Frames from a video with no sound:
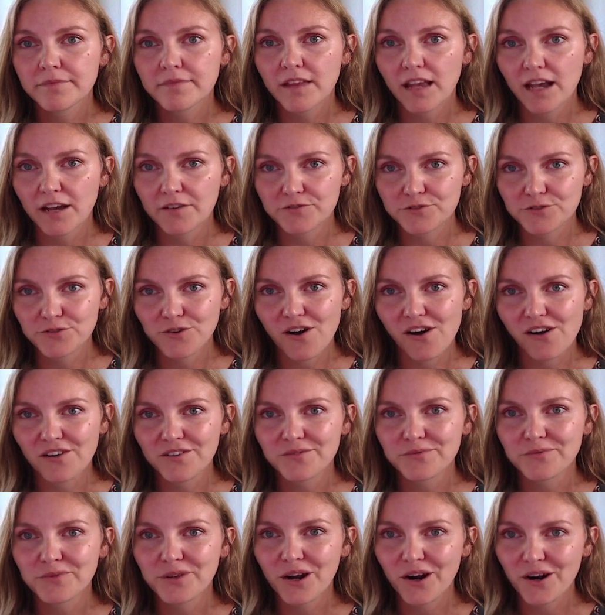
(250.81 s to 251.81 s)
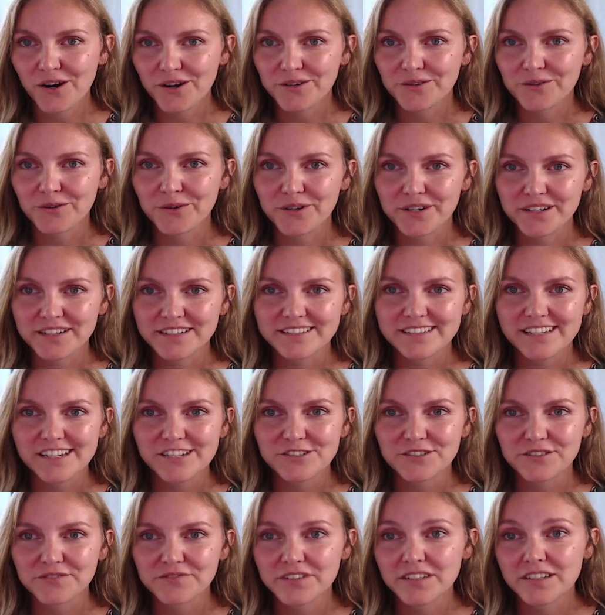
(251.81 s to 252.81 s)
After all, we are an
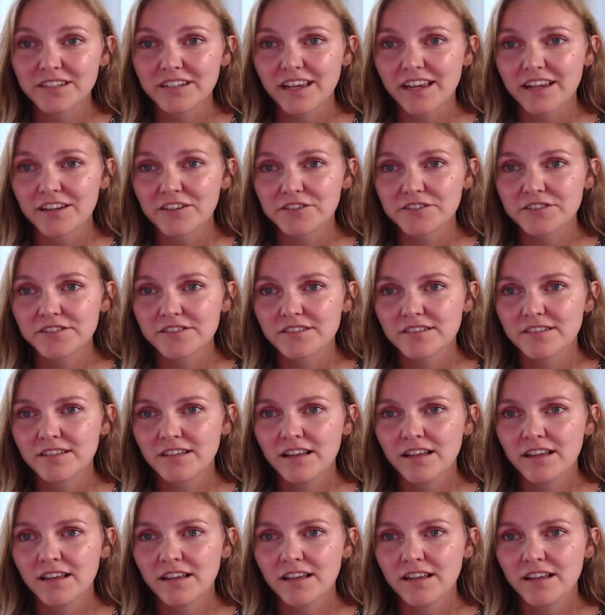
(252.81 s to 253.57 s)
organization of litigators.